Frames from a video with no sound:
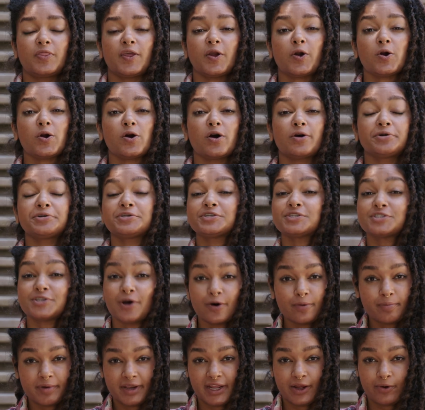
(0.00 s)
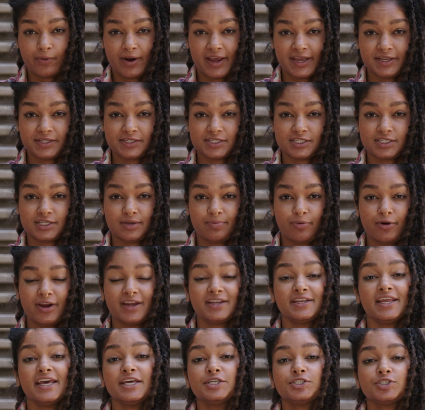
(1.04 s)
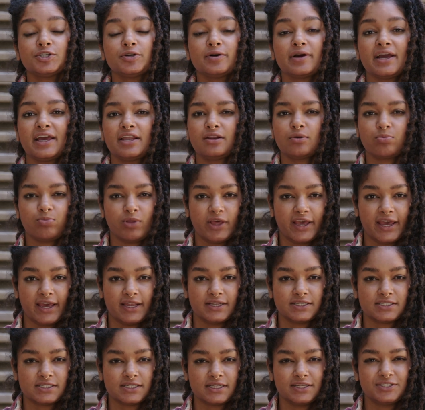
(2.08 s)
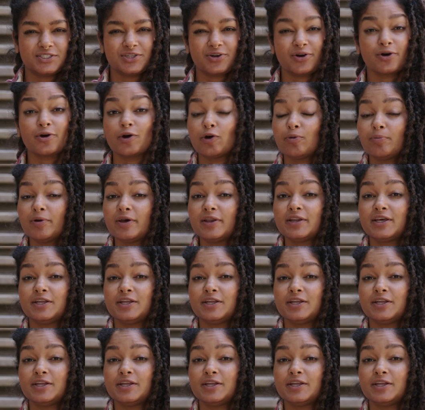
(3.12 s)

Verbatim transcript: there are so many ways to bring nature and plants into urban